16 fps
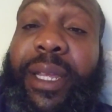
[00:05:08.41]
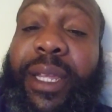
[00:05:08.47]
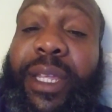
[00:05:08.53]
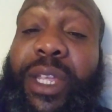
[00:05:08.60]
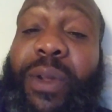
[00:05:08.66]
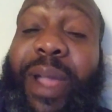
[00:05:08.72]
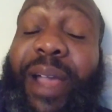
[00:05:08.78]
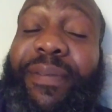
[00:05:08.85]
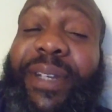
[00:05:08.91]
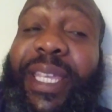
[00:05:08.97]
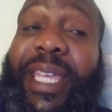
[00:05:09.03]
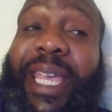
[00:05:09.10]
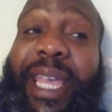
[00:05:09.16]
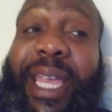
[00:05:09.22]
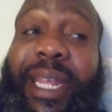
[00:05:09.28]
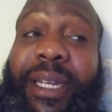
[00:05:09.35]
You have a
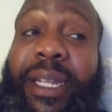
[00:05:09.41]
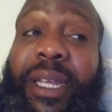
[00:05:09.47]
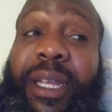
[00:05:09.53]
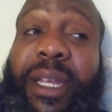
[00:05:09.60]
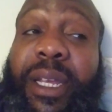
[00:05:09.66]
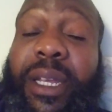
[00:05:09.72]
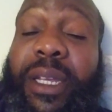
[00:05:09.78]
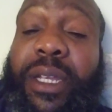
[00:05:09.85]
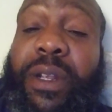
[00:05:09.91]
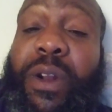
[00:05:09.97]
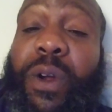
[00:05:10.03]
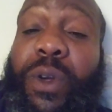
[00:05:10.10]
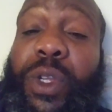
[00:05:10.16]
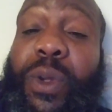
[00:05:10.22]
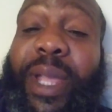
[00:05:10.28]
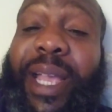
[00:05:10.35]
kid.
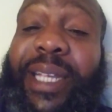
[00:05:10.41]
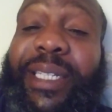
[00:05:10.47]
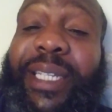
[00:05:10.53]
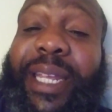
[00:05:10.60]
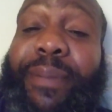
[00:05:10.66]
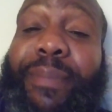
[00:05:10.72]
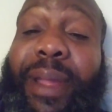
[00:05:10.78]
You guys get